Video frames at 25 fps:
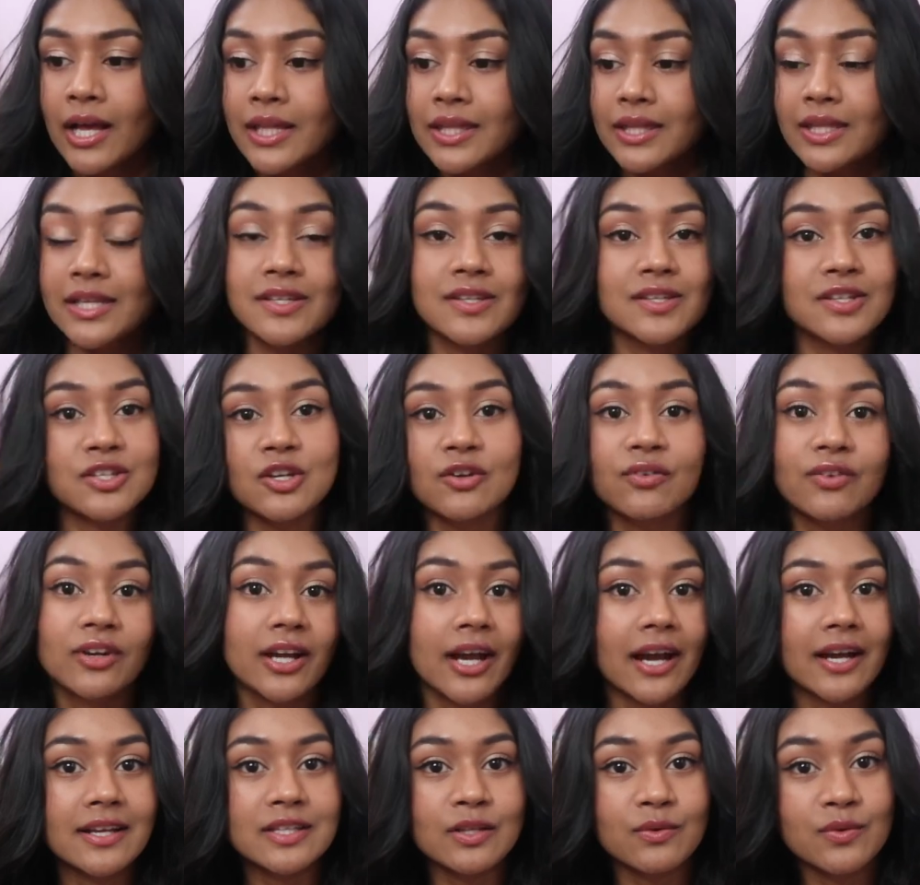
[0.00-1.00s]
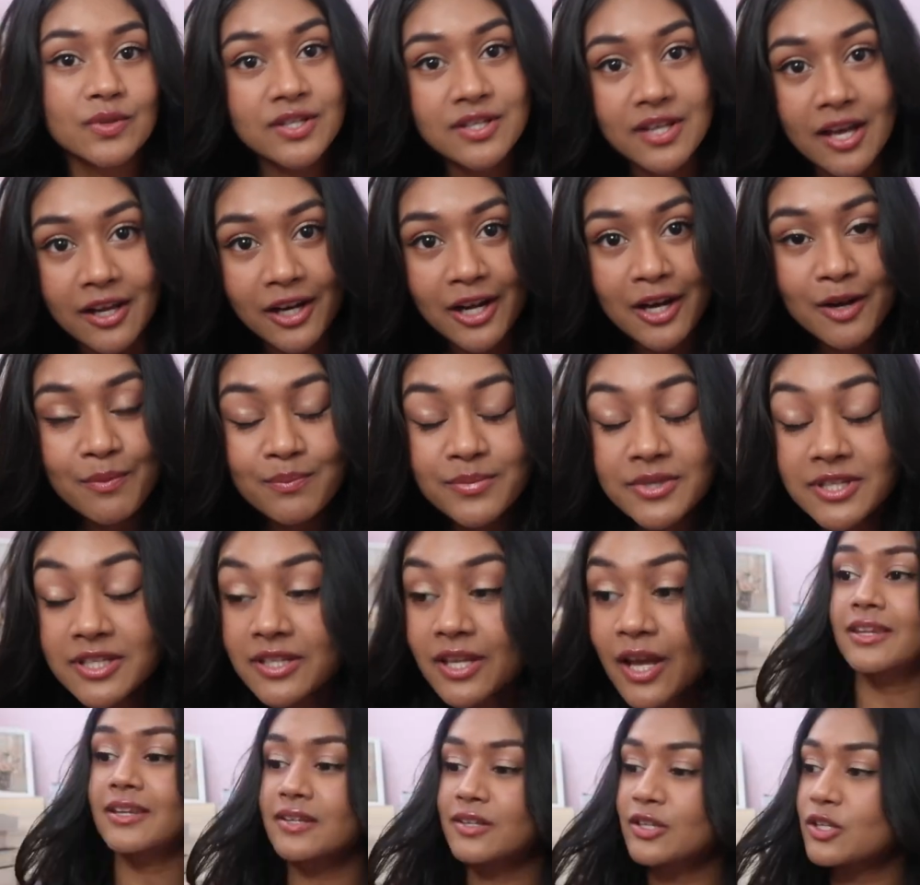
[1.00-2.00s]
these different kinds of
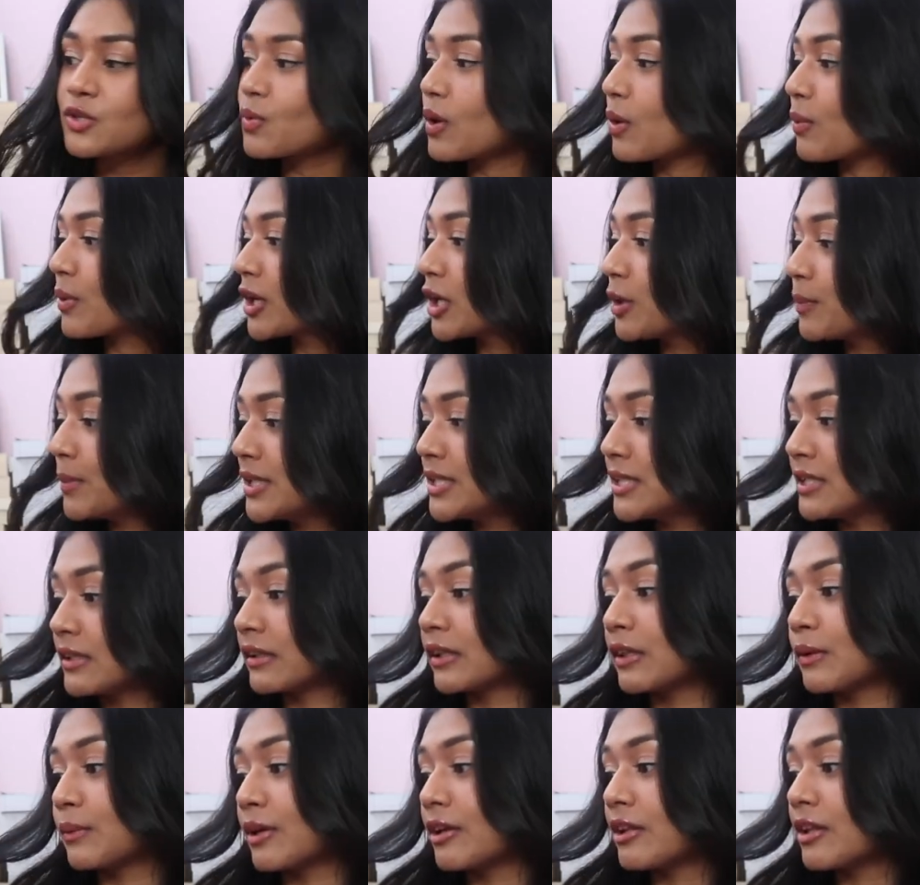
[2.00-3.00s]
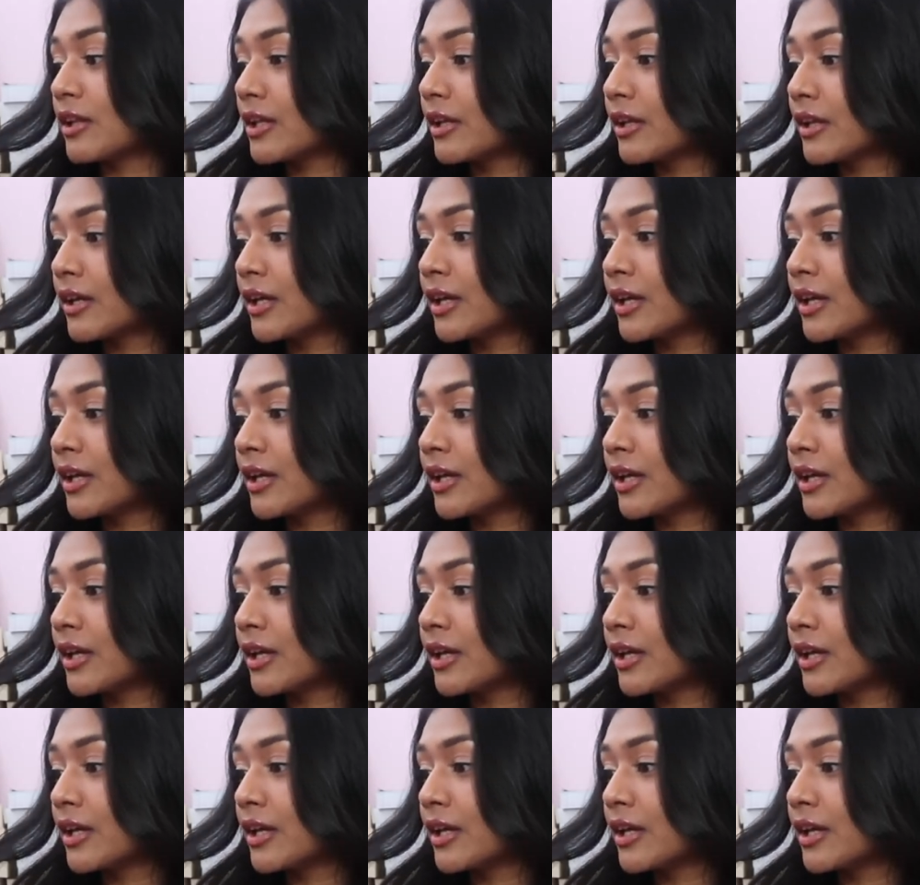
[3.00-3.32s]
setups. This is what we're gonna be dealing with